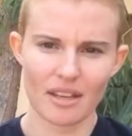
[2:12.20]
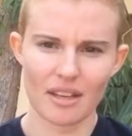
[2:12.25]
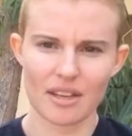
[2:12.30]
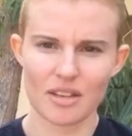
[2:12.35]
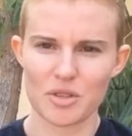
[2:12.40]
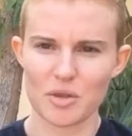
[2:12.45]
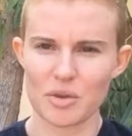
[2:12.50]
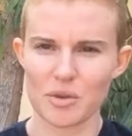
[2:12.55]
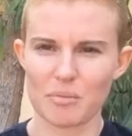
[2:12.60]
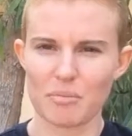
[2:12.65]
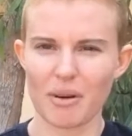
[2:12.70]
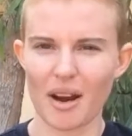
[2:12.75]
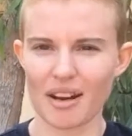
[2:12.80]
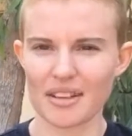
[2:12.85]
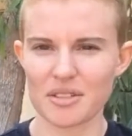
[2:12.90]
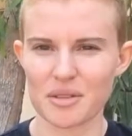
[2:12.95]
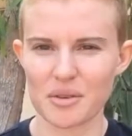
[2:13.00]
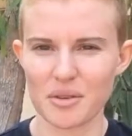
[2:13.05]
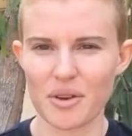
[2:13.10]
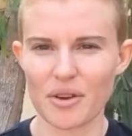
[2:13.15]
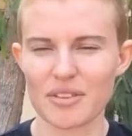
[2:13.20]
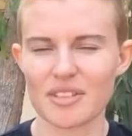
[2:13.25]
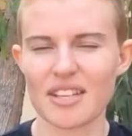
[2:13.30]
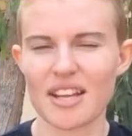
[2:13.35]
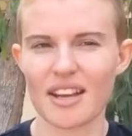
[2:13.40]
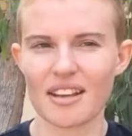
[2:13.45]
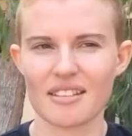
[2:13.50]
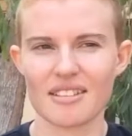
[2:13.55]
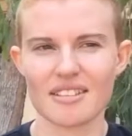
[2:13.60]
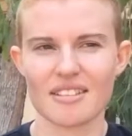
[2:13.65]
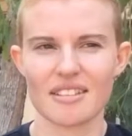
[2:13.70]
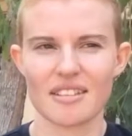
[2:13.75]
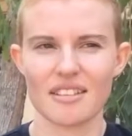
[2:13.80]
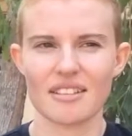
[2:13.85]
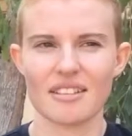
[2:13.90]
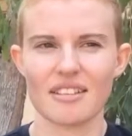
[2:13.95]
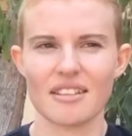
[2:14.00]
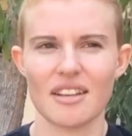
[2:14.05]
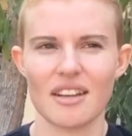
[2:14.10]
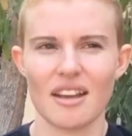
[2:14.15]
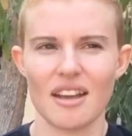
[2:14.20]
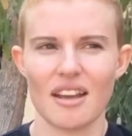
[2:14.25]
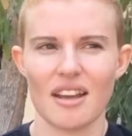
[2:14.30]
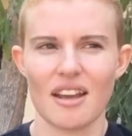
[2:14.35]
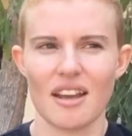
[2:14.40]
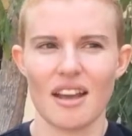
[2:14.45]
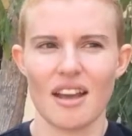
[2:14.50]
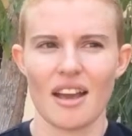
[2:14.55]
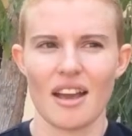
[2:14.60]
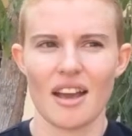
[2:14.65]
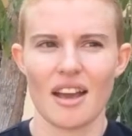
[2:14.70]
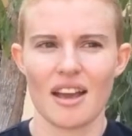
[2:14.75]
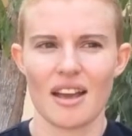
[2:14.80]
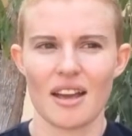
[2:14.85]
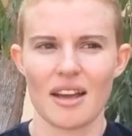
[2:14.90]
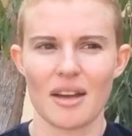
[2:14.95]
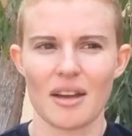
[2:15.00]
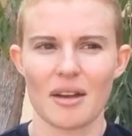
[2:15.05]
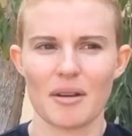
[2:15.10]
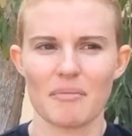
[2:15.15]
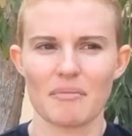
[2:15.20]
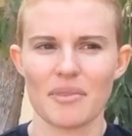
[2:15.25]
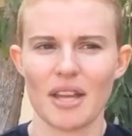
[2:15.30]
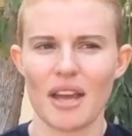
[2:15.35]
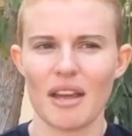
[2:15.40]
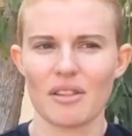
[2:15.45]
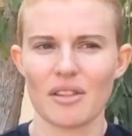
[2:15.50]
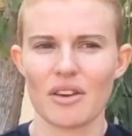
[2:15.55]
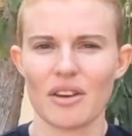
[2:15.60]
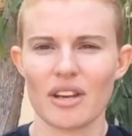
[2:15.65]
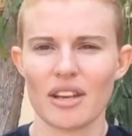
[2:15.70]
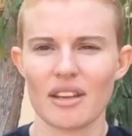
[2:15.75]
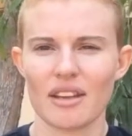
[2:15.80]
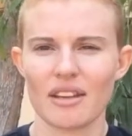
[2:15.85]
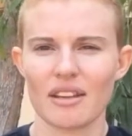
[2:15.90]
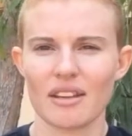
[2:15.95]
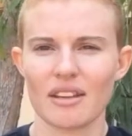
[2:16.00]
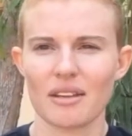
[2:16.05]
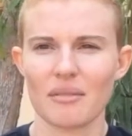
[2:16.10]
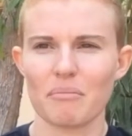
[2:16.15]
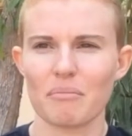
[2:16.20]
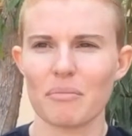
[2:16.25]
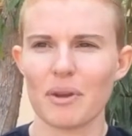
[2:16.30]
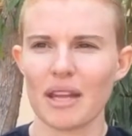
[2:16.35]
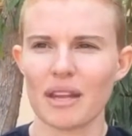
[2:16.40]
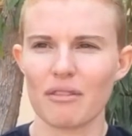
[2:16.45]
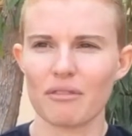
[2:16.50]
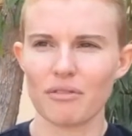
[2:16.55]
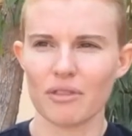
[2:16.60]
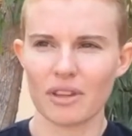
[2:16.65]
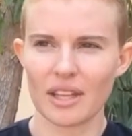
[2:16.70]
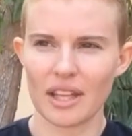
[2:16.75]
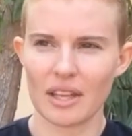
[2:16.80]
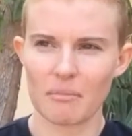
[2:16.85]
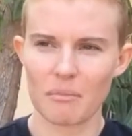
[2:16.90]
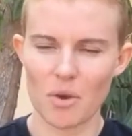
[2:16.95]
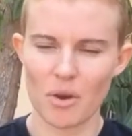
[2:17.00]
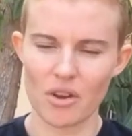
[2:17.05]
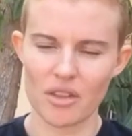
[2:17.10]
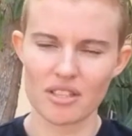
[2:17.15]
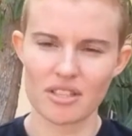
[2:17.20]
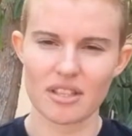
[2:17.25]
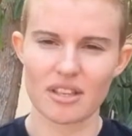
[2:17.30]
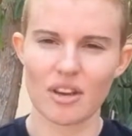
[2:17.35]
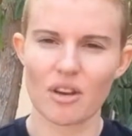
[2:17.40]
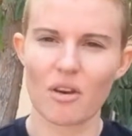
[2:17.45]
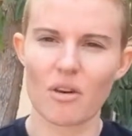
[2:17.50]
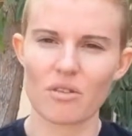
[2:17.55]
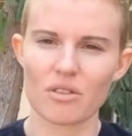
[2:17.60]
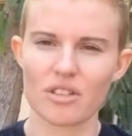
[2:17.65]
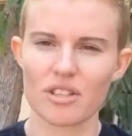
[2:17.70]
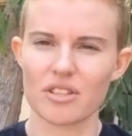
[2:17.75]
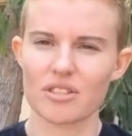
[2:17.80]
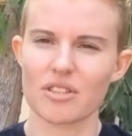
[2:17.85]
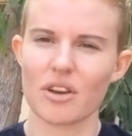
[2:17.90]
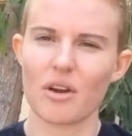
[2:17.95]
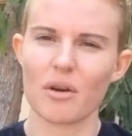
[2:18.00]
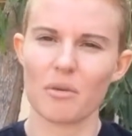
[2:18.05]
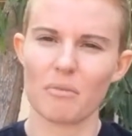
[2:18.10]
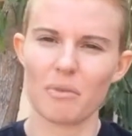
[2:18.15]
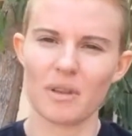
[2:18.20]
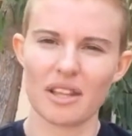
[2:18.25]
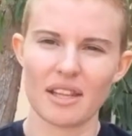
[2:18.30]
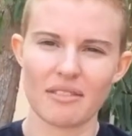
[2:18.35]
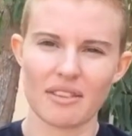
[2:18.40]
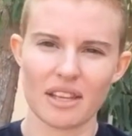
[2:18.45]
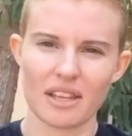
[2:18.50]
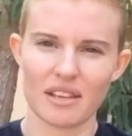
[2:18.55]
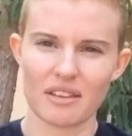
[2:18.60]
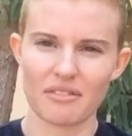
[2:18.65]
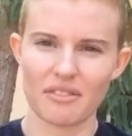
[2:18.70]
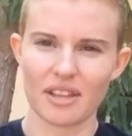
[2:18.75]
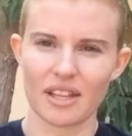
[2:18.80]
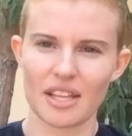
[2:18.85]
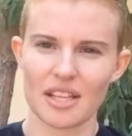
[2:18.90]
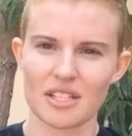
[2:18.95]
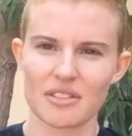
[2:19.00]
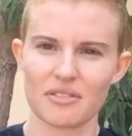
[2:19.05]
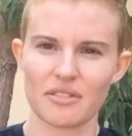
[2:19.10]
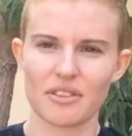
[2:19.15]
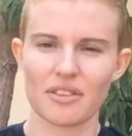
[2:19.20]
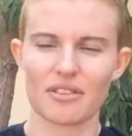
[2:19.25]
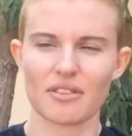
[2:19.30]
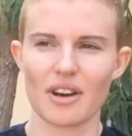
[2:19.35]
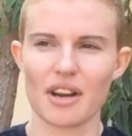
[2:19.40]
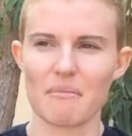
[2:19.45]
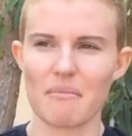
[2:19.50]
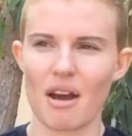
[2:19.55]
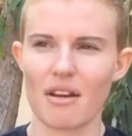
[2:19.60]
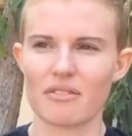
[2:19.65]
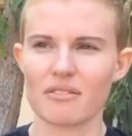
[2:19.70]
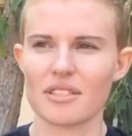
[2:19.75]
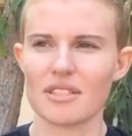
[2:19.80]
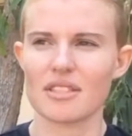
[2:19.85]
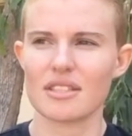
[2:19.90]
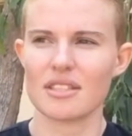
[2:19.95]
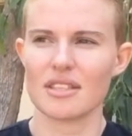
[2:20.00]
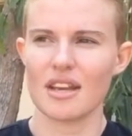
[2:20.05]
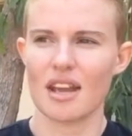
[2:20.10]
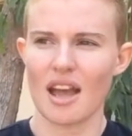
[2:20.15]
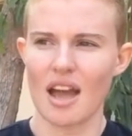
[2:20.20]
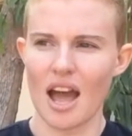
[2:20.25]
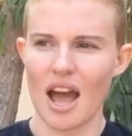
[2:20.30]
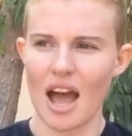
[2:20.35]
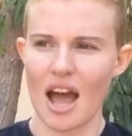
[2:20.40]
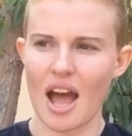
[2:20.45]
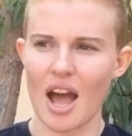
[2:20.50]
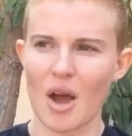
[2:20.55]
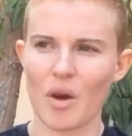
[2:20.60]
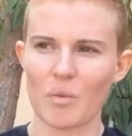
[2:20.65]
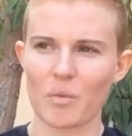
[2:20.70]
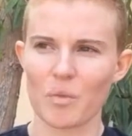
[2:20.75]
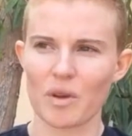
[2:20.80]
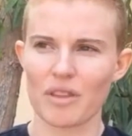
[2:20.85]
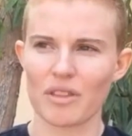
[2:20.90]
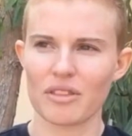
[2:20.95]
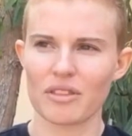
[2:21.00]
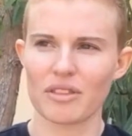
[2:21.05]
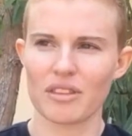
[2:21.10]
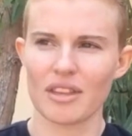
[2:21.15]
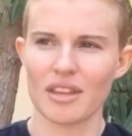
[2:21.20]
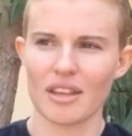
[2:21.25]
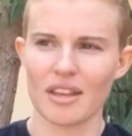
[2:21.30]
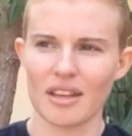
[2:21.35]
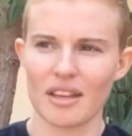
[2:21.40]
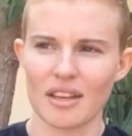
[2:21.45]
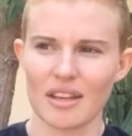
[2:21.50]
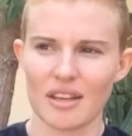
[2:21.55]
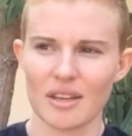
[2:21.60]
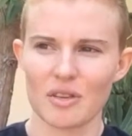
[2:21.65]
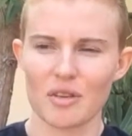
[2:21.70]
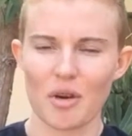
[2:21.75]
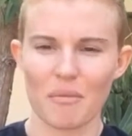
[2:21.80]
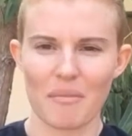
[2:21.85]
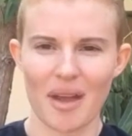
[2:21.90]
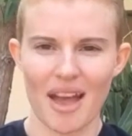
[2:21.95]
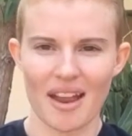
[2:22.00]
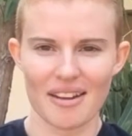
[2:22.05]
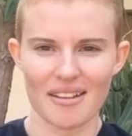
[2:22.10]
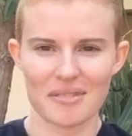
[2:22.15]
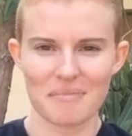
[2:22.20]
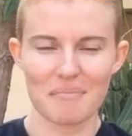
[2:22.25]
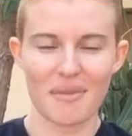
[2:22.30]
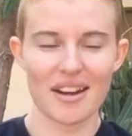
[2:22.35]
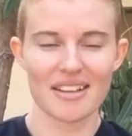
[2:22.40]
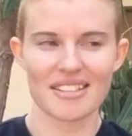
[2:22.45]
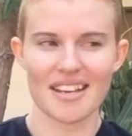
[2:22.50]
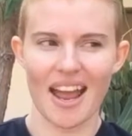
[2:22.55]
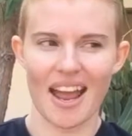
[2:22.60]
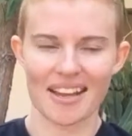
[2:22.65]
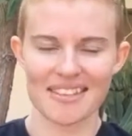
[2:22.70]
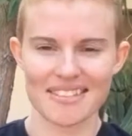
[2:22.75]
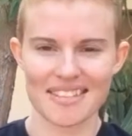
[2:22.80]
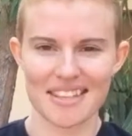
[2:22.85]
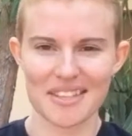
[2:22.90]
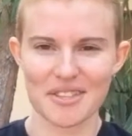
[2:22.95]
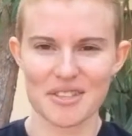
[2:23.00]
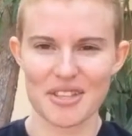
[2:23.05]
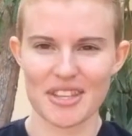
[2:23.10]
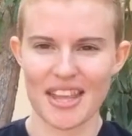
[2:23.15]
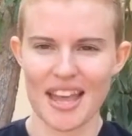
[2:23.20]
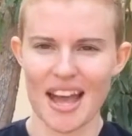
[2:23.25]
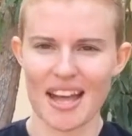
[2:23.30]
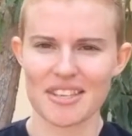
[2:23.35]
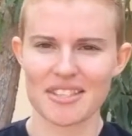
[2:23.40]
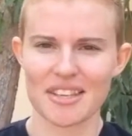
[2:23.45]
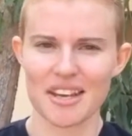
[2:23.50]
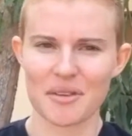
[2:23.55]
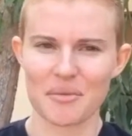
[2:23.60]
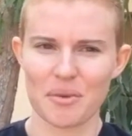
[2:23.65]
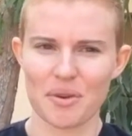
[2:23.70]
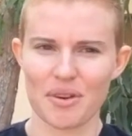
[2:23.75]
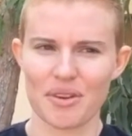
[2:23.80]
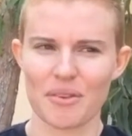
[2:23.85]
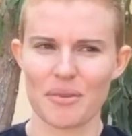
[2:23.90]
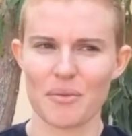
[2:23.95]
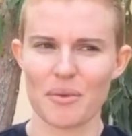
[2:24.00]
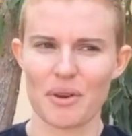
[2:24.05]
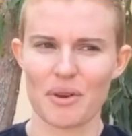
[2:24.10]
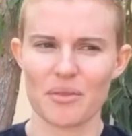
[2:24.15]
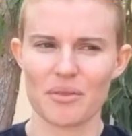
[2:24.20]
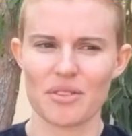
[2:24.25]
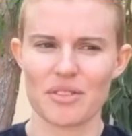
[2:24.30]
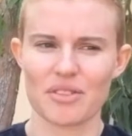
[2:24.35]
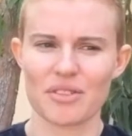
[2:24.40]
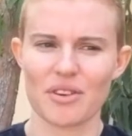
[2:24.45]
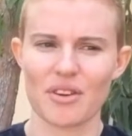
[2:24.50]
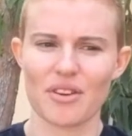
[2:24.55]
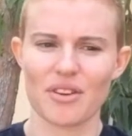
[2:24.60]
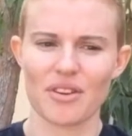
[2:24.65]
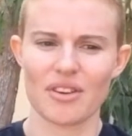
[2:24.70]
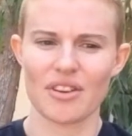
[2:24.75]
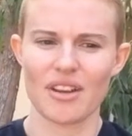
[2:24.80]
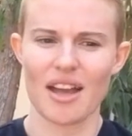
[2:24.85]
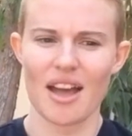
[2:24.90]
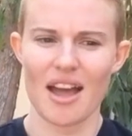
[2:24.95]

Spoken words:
into a practical context and learning, being fully immersed in a culture. So I'll be living in a village for 3 months with not much access to the outside world, so